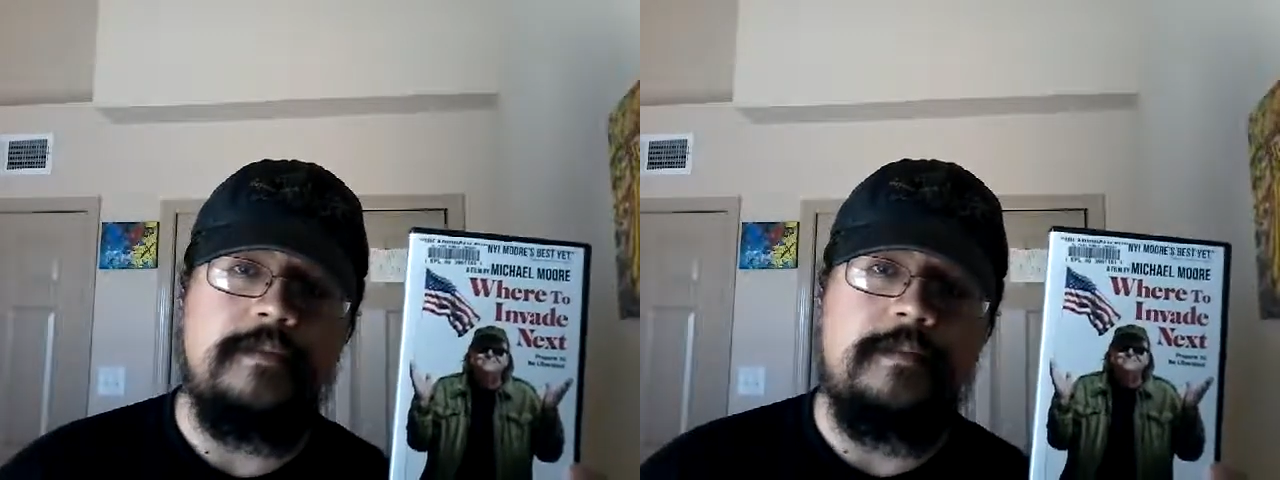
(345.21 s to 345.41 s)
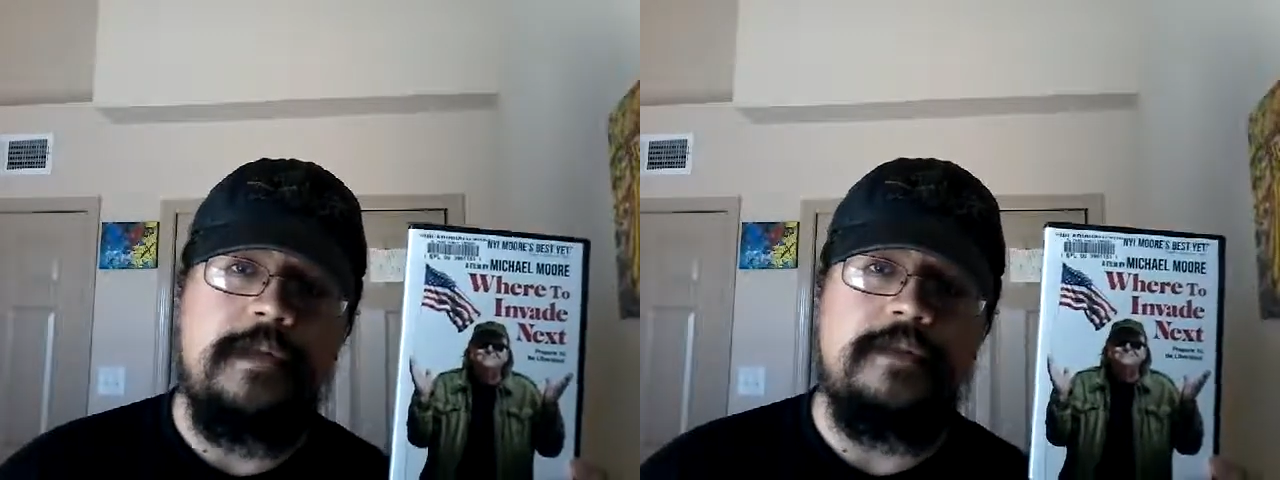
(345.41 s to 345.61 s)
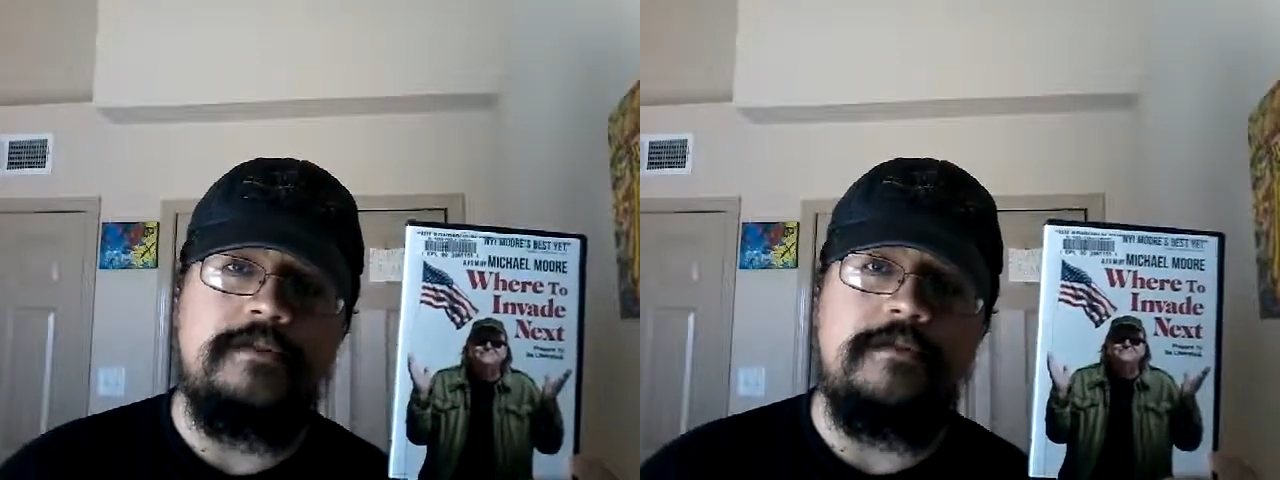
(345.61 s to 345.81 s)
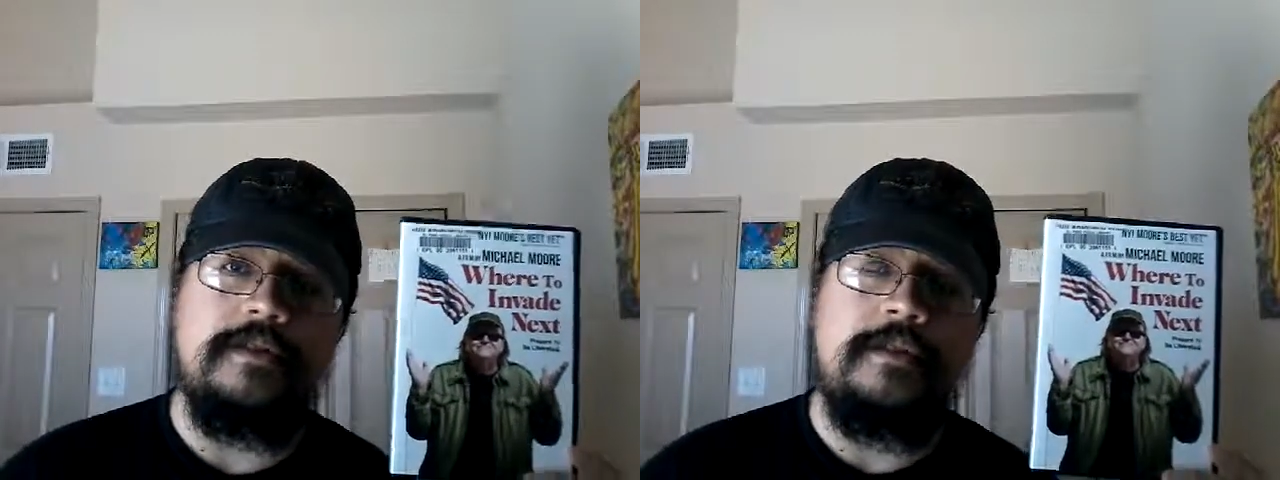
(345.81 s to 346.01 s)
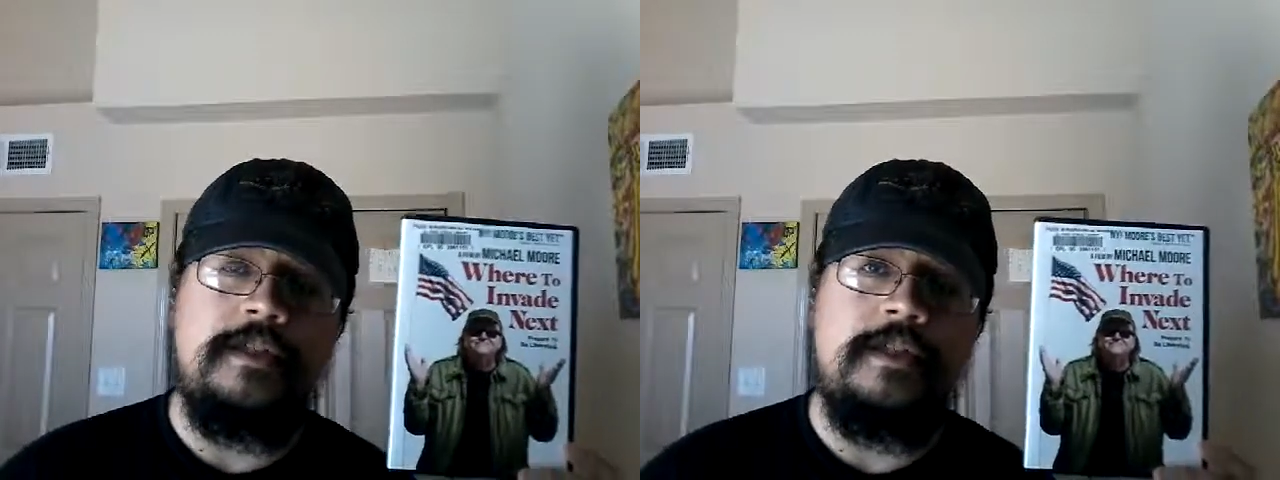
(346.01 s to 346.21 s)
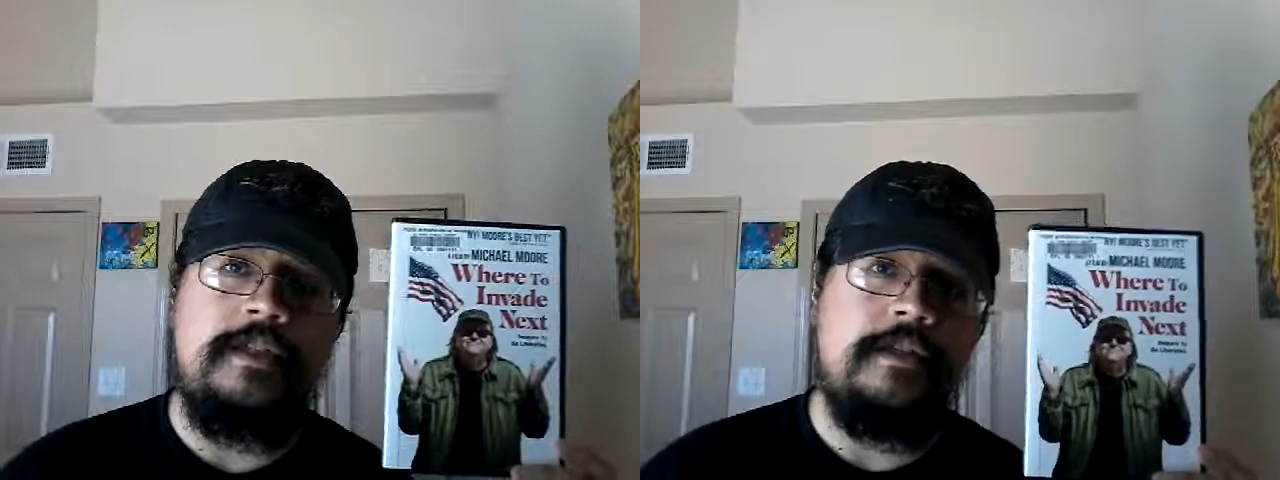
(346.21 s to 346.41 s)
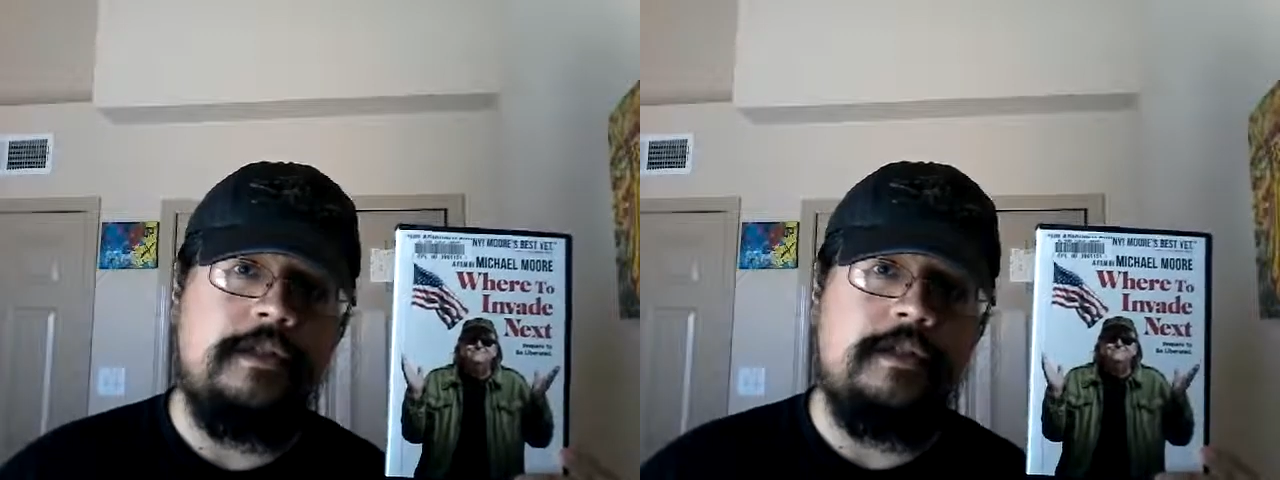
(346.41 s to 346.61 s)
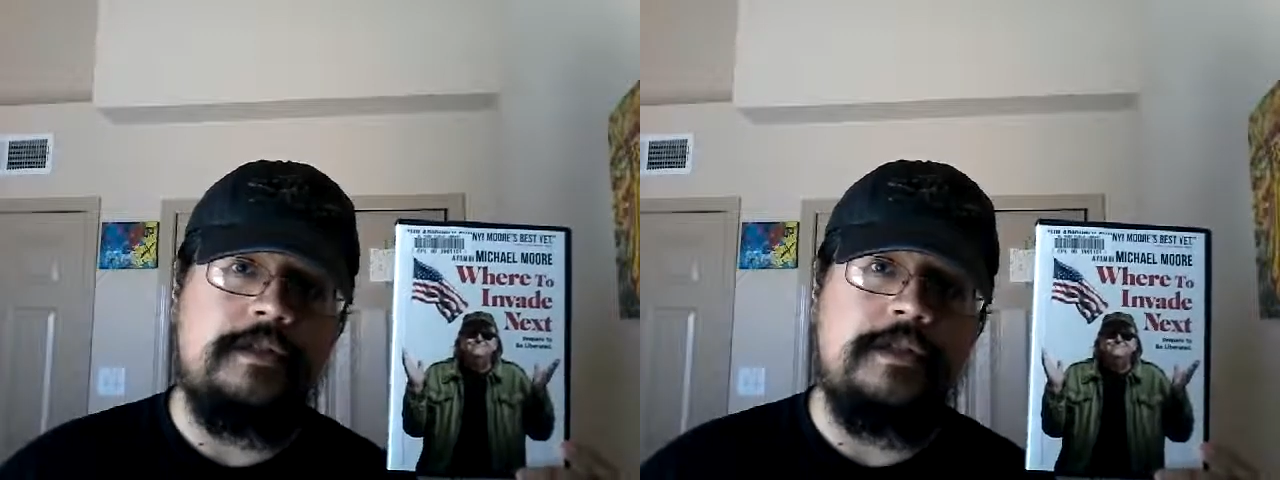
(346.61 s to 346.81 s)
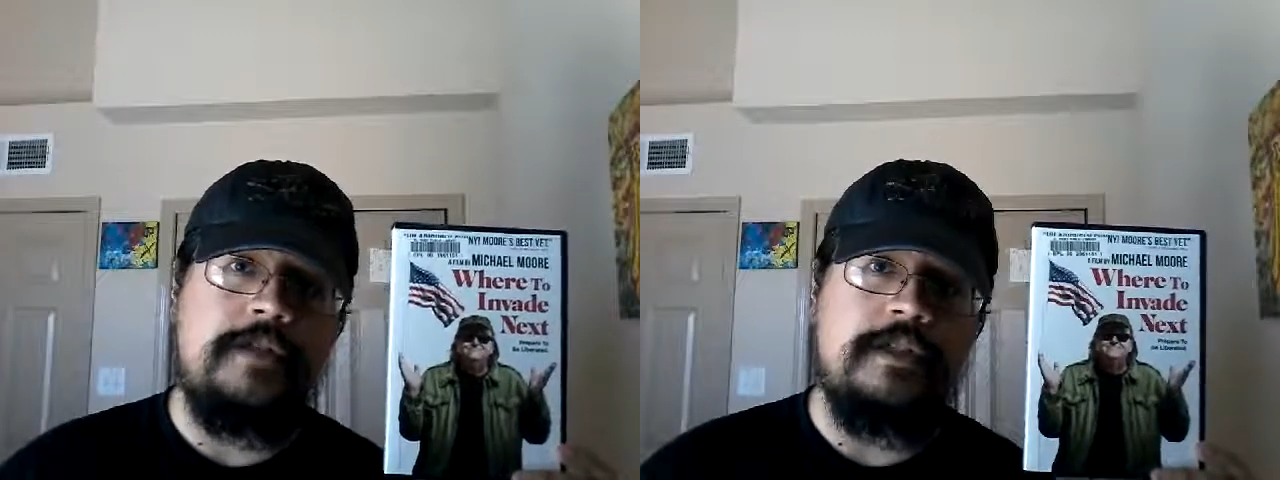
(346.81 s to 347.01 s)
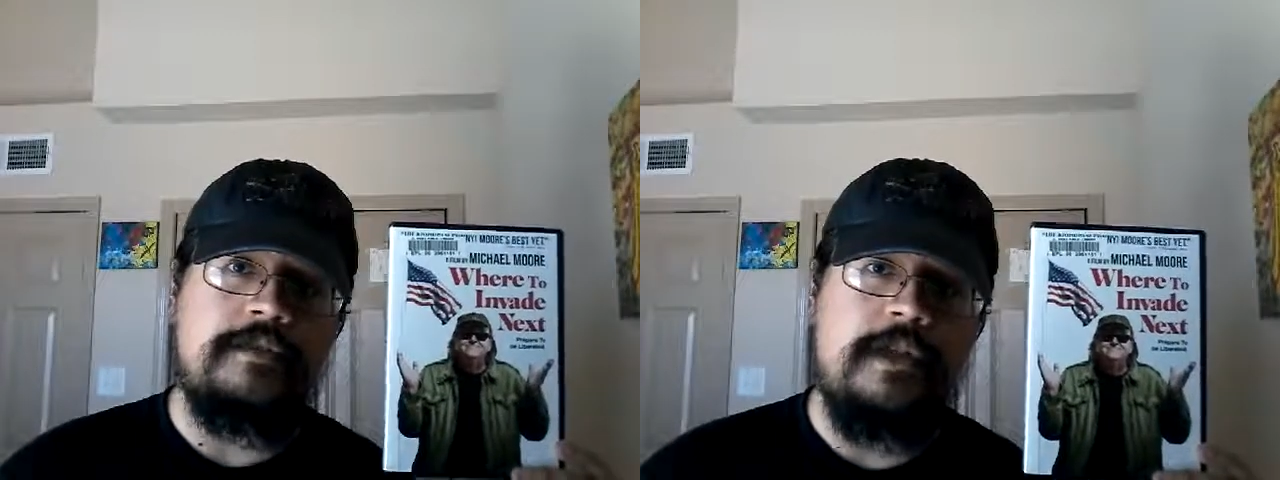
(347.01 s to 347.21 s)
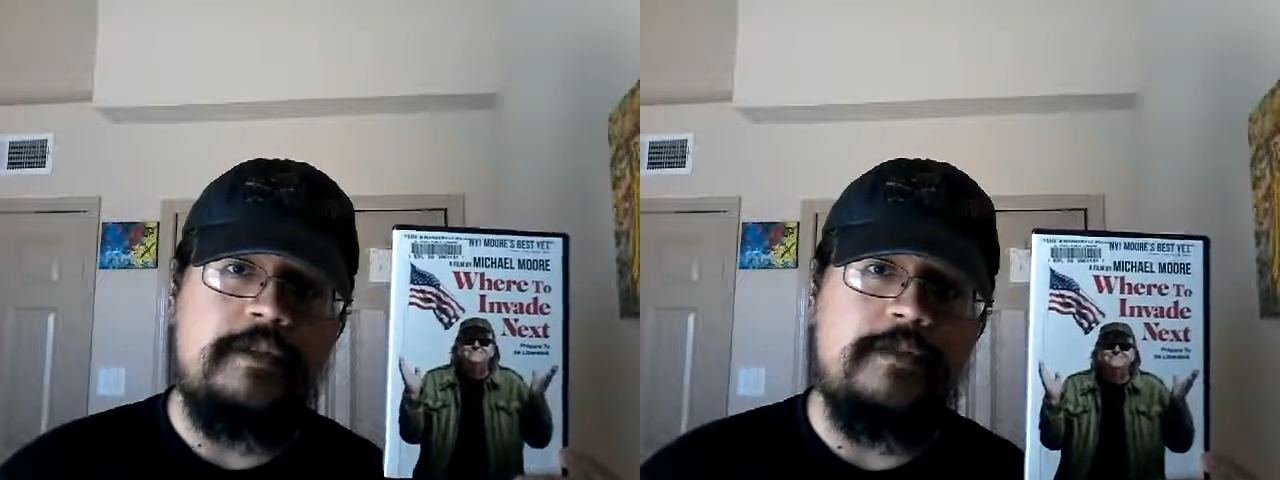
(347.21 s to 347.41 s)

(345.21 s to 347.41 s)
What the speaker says: about living here in the U.S., right?